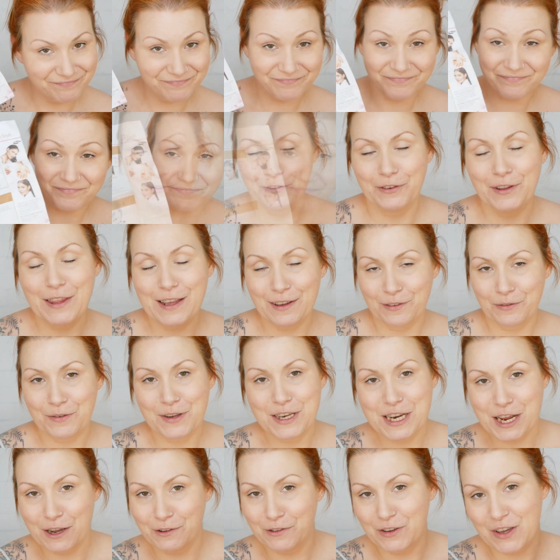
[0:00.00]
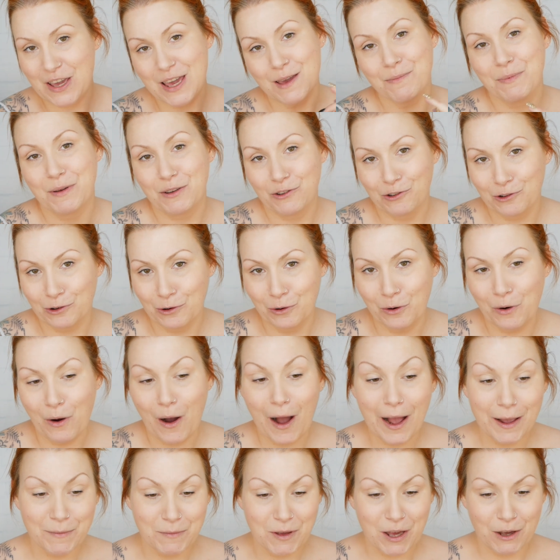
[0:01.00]
For this video, to keep it short,
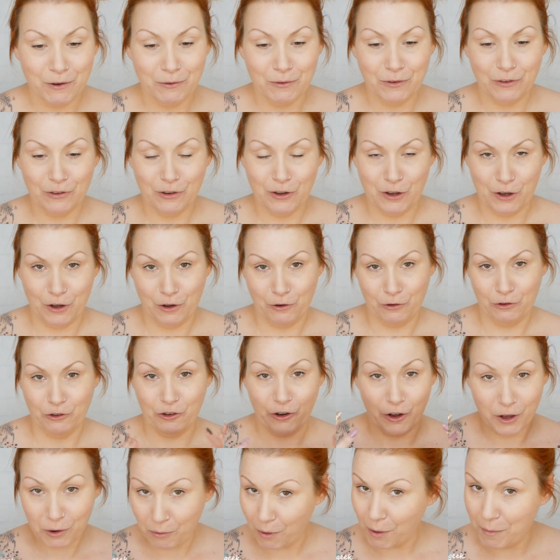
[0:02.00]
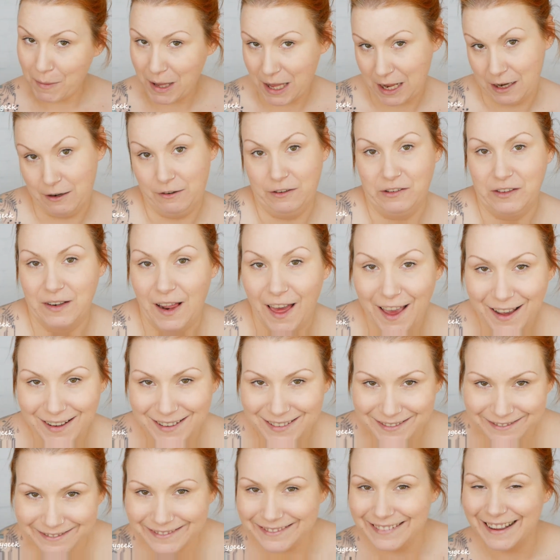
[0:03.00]
I'm going to show you what my hair looks
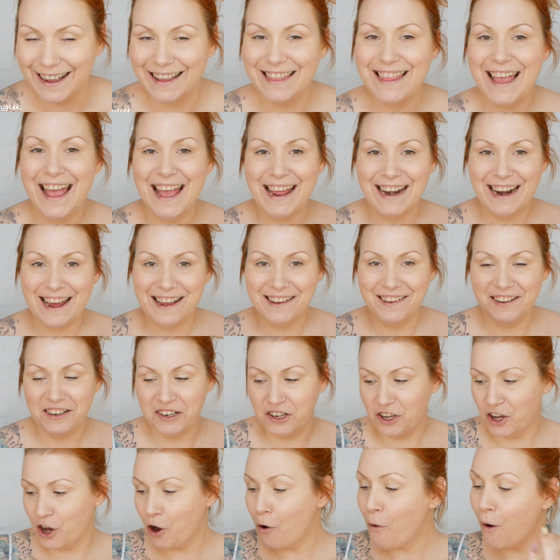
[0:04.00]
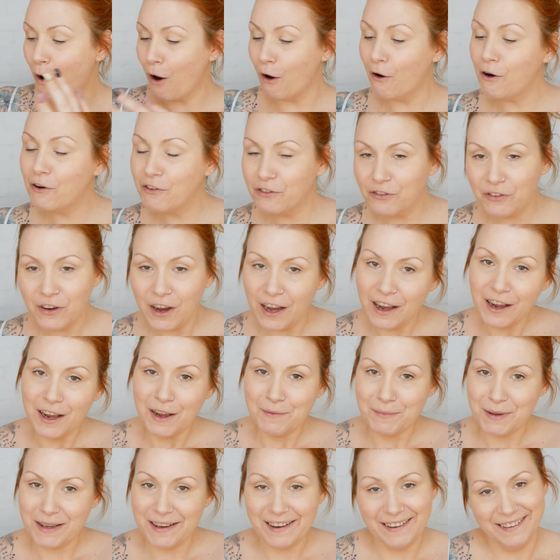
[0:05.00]
like and then I'm gonna go off
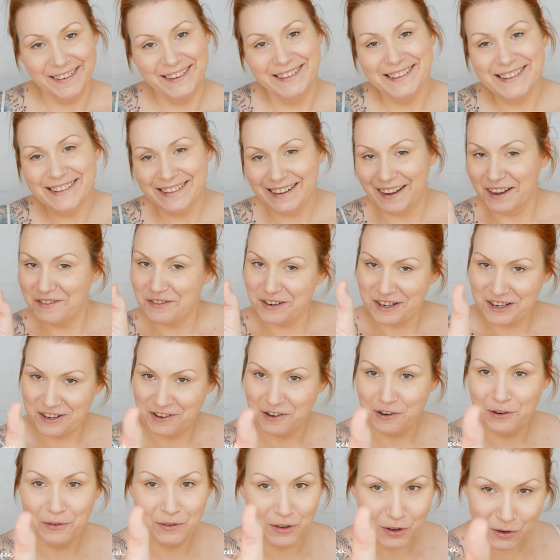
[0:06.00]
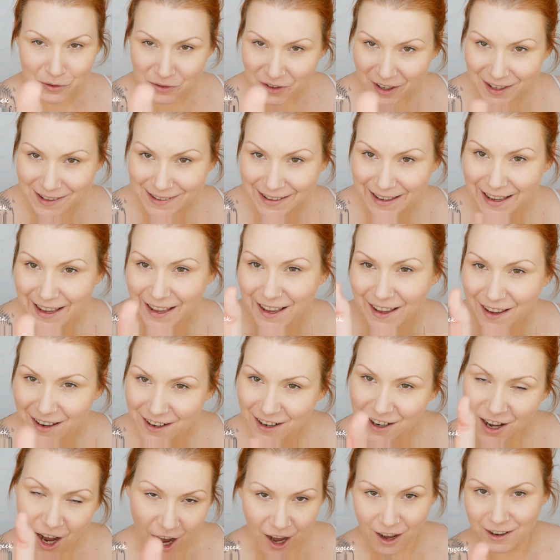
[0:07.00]
because I've only got a viewfinder here and
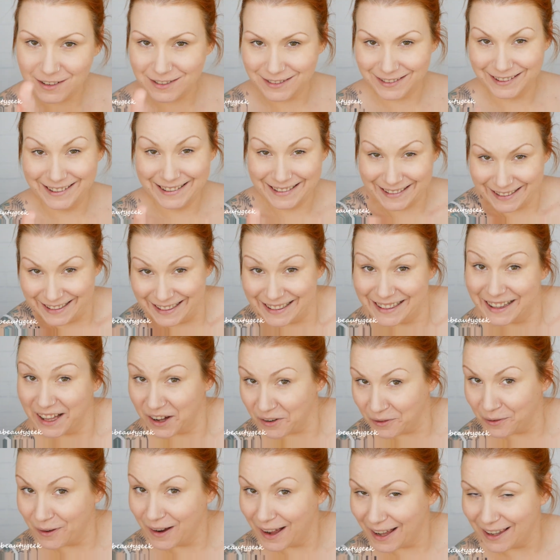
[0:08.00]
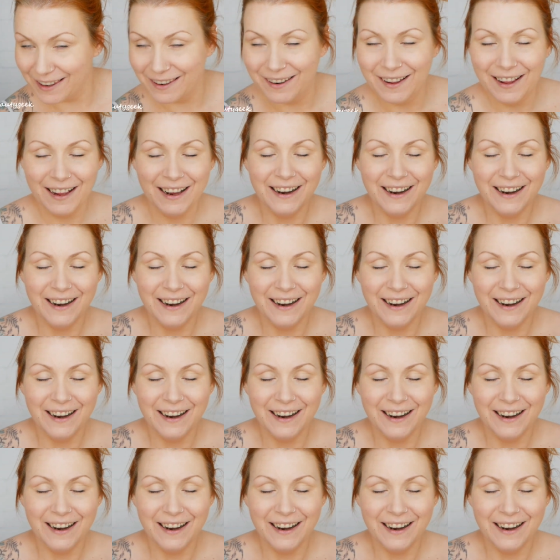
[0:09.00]
I can't see that well.